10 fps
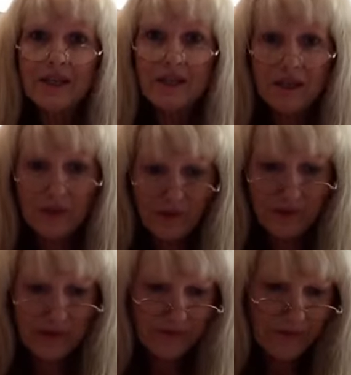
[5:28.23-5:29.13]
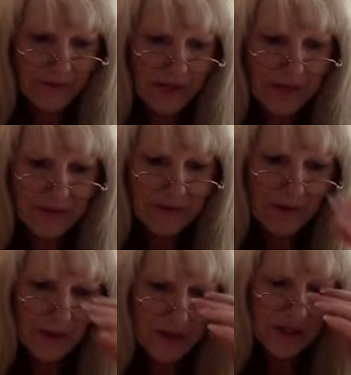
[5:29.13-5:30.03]
you know, different types of
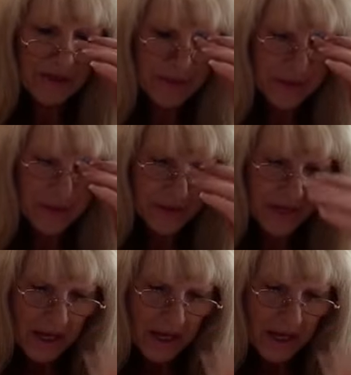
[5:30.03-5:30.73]
protein foods.